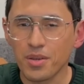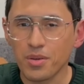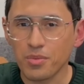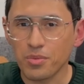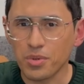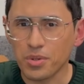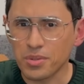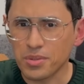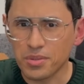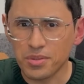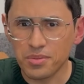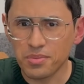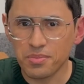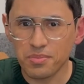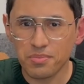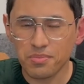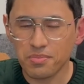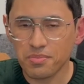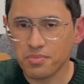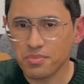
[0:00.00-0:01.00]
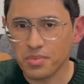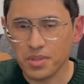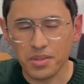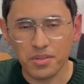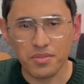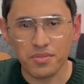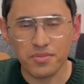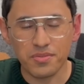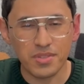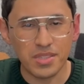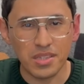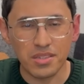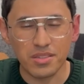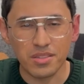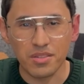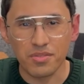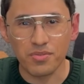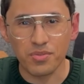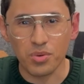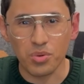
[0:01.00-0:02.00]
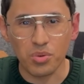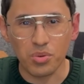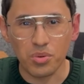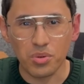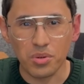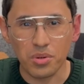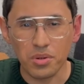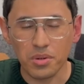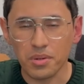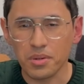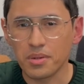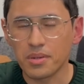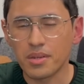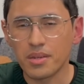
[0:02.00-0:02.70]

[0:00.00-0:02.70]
was like 64.